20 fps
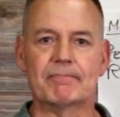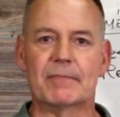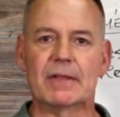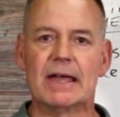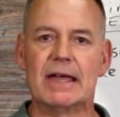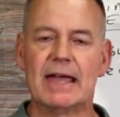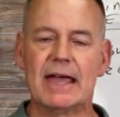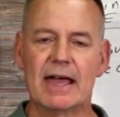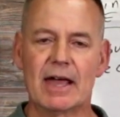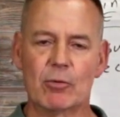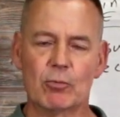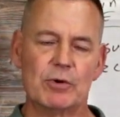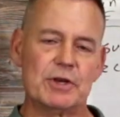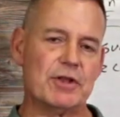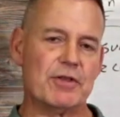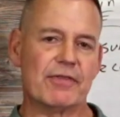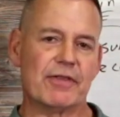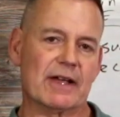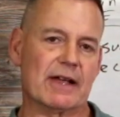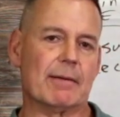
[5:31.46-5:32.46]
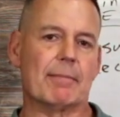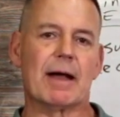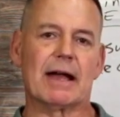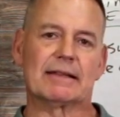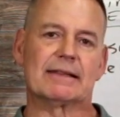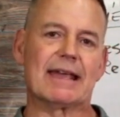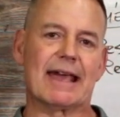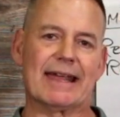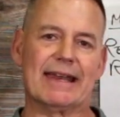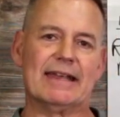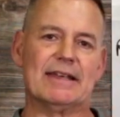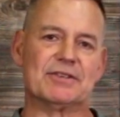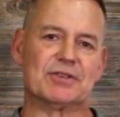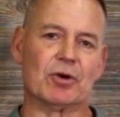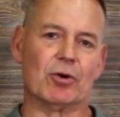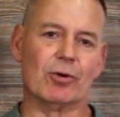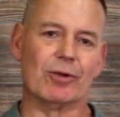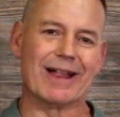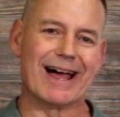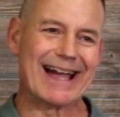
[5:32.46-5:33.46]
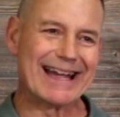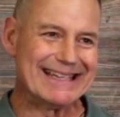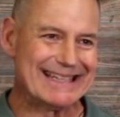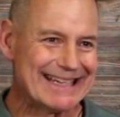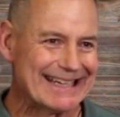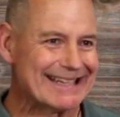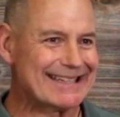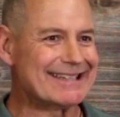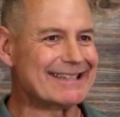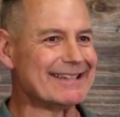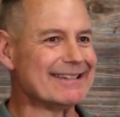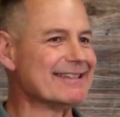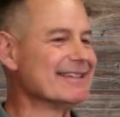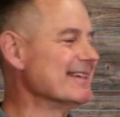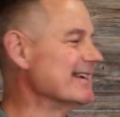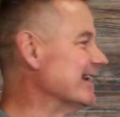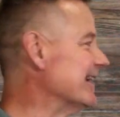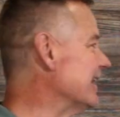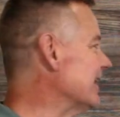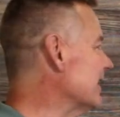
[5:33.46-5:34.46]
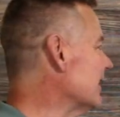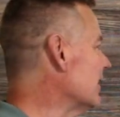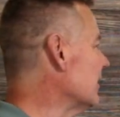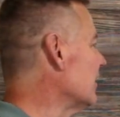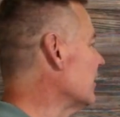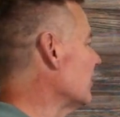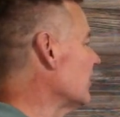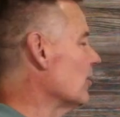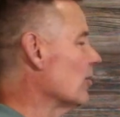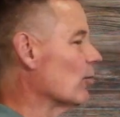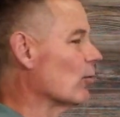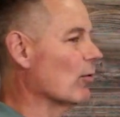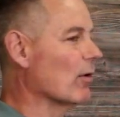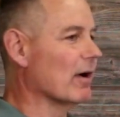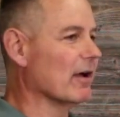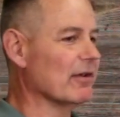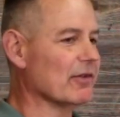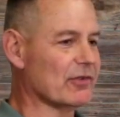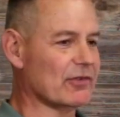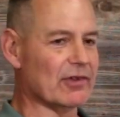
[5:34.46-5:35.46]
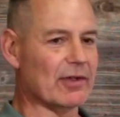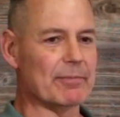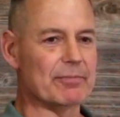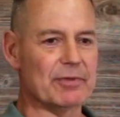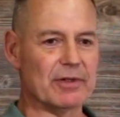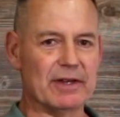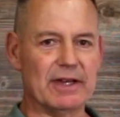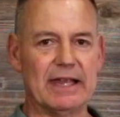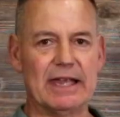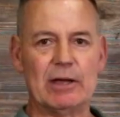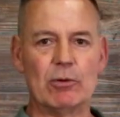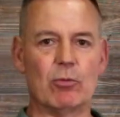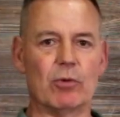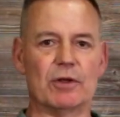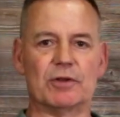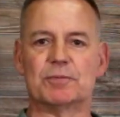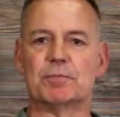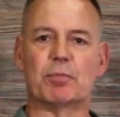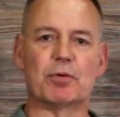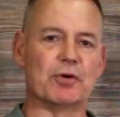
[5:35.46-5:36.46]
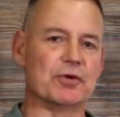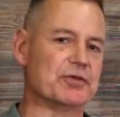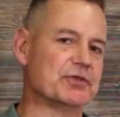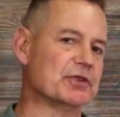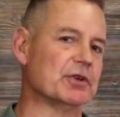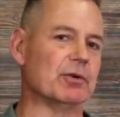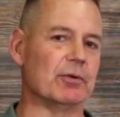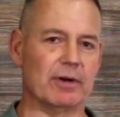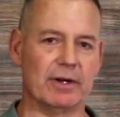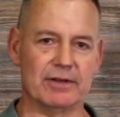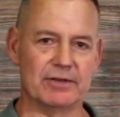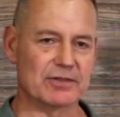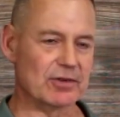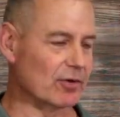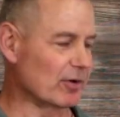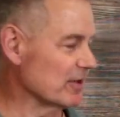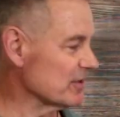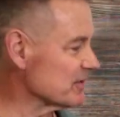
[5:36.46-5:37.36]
And when you think about that, his whole identity was something he was pursuing. So in